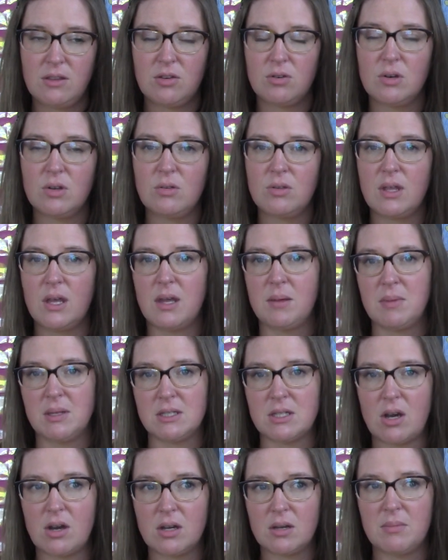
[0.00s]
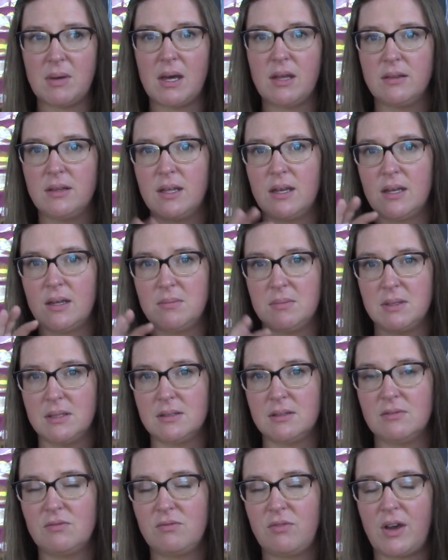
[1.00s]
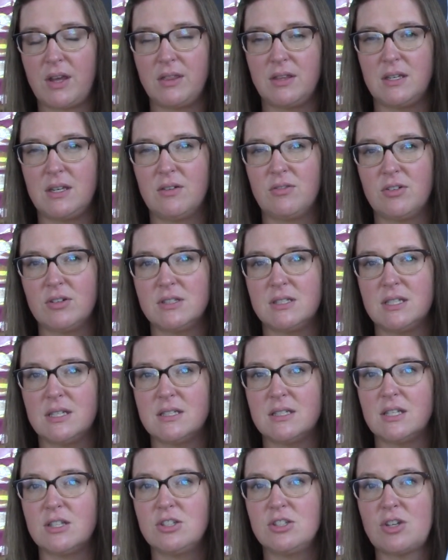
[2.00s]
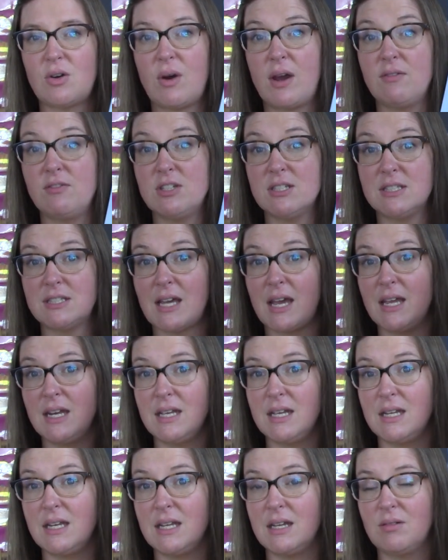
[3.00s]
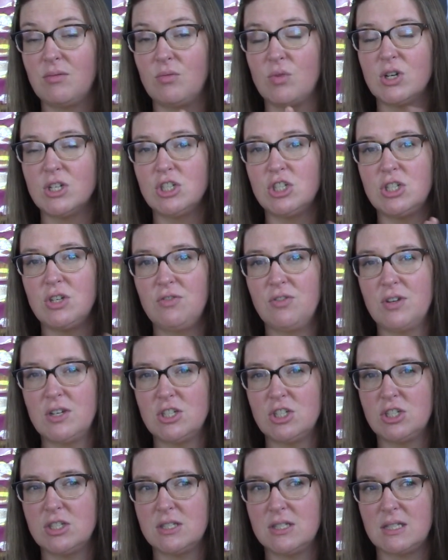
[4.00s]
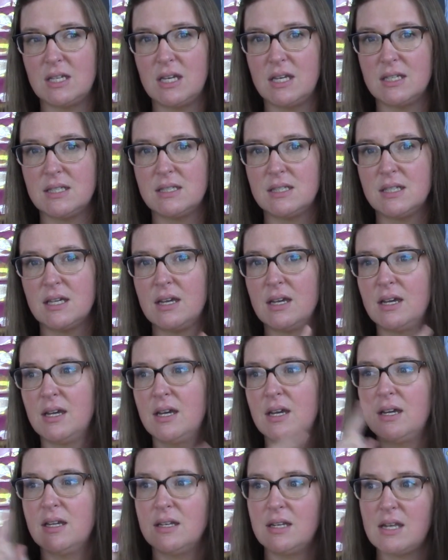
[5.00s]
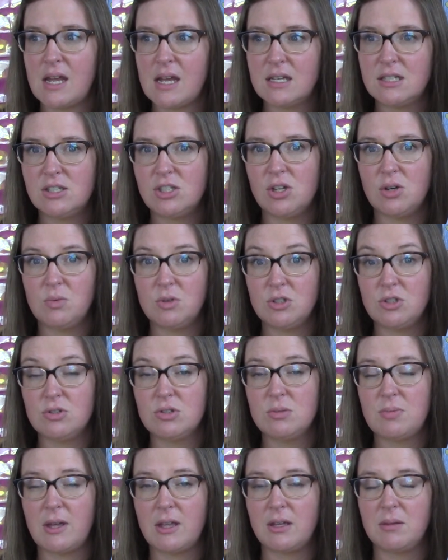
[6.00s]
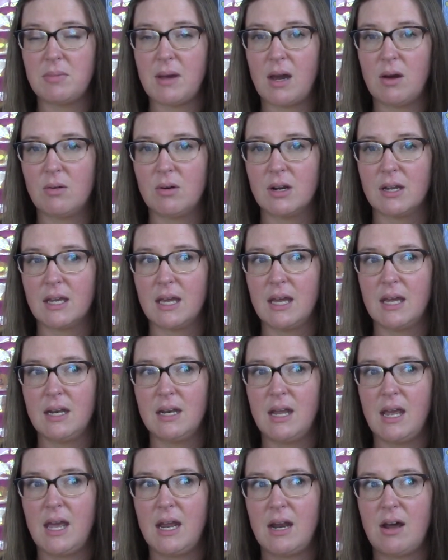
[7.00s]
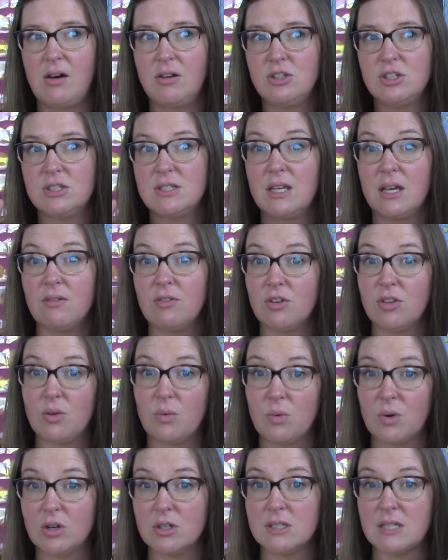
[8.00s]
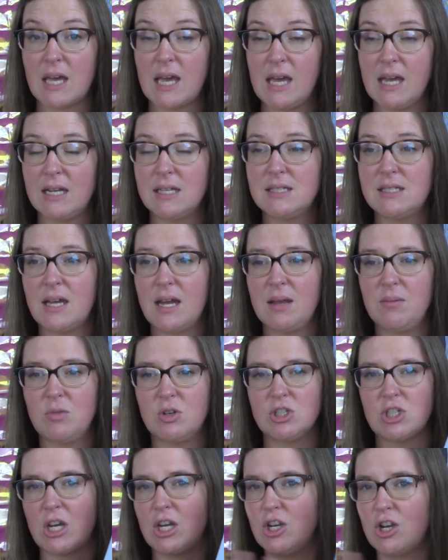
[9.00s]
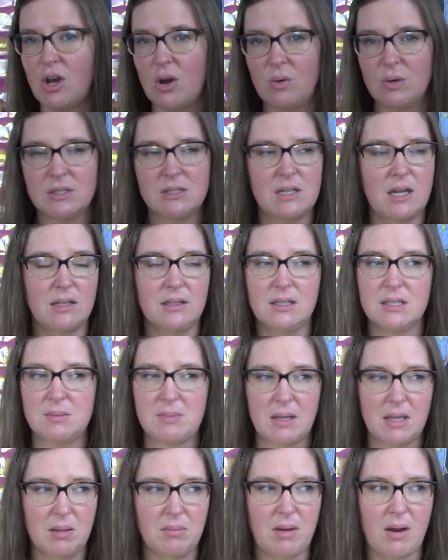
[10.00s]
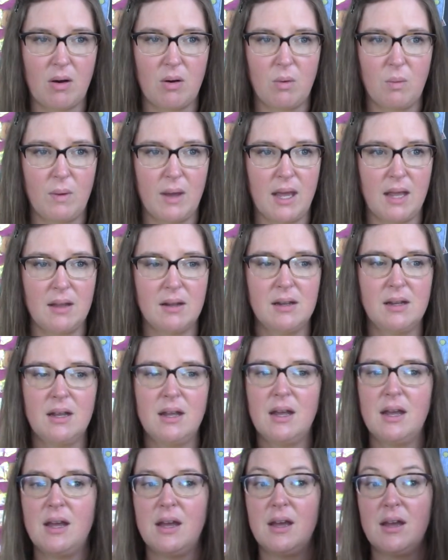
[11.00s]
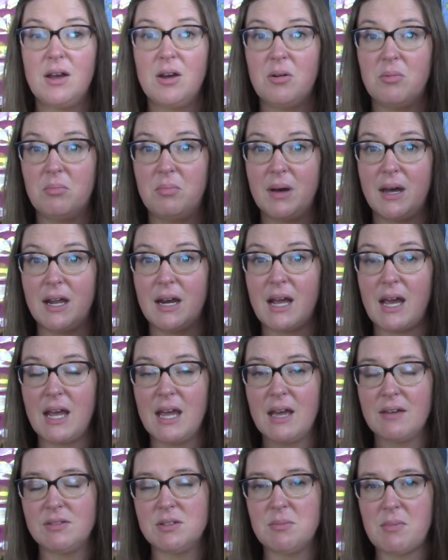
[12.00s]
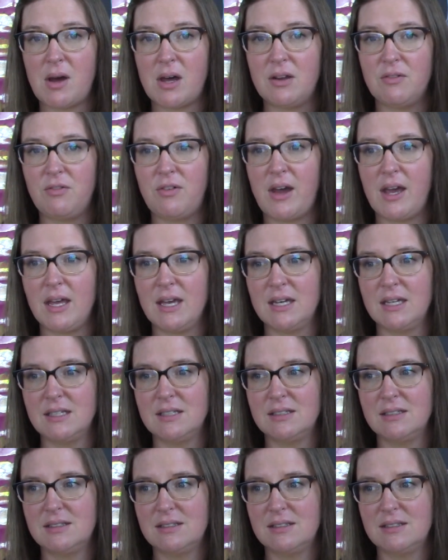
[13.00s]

through them and talk about them and find the differences. And so I've decided once she finishes this, next year we'll do spelling power again and I'll just give her the words ahead of time, which I know is not the spelling power way. But I have to modify it